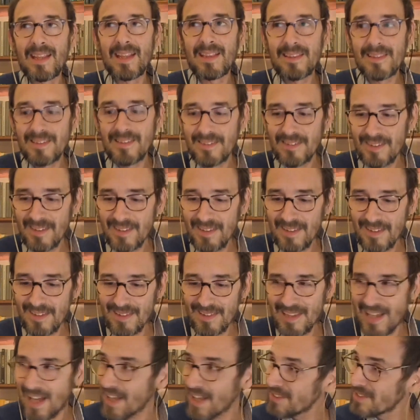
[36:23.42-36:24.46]
And
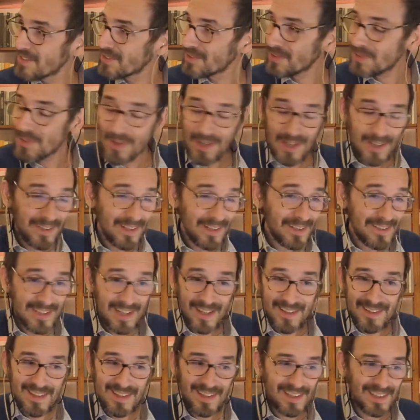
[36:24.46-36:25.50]
the others look at
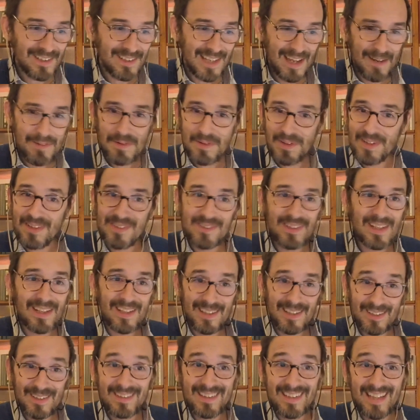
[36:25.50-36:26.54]
each other and everybody
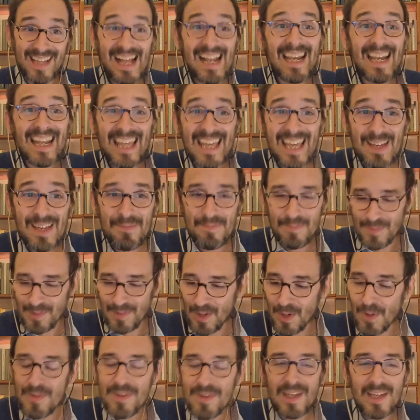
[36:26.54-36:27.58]
said, "Tell
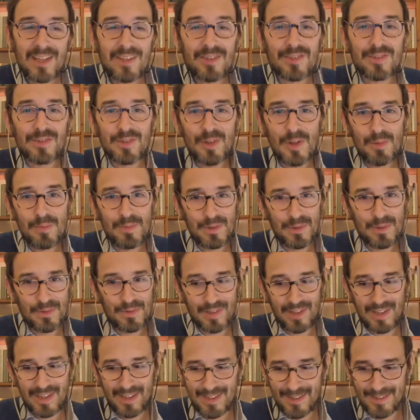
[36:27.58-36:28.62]
him, no, there is no
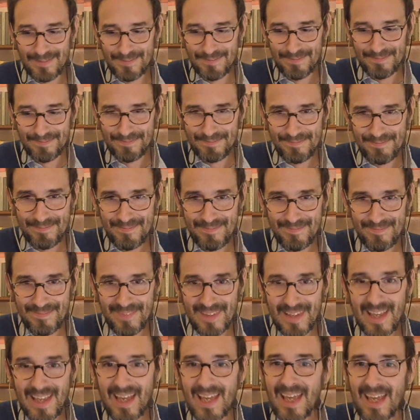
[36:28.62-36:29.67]
music."
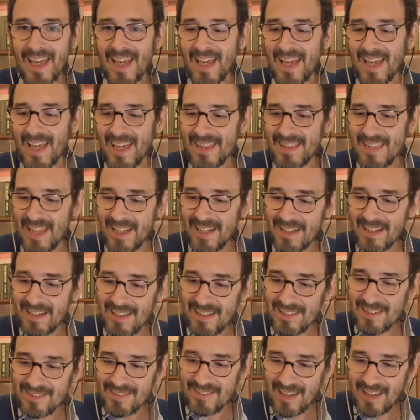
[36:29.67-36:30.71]
And then
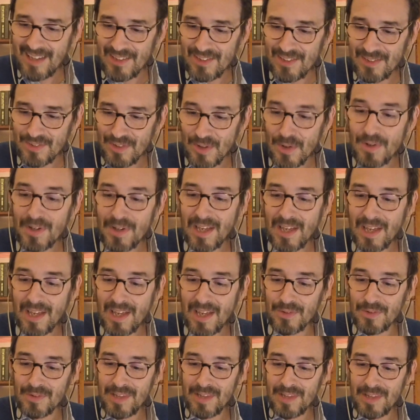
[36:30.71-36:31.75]
he says,
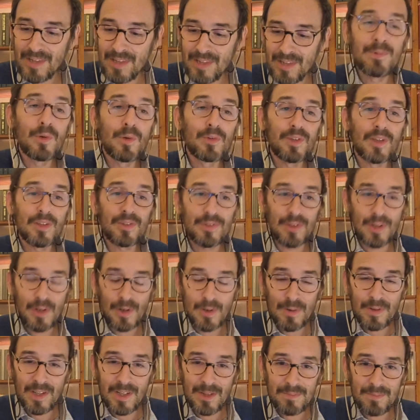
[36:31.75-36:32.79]
"Okay, so then the music is
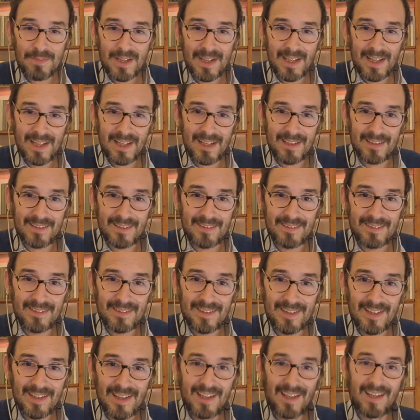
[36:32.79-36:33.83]
only in my head."
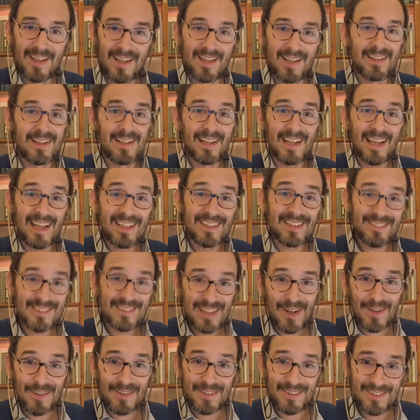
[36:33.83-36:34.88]
And he
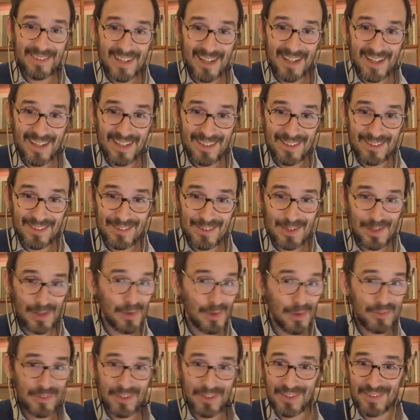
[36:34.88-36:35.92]
lays down and dies,
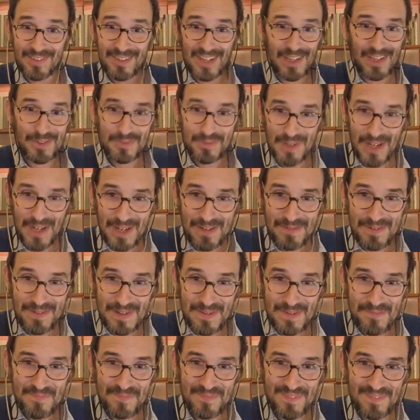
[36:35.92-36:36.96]
closing his eyes
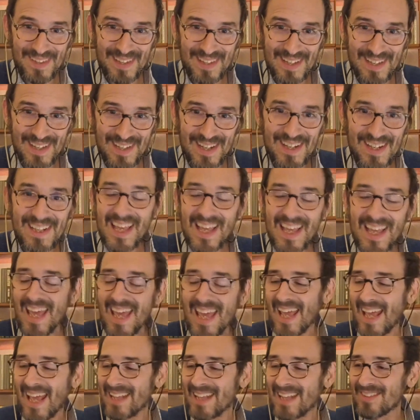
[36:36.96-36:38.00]
forever. Yeah.
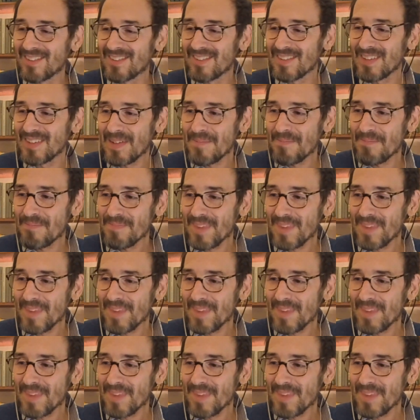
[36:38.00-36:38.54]
And,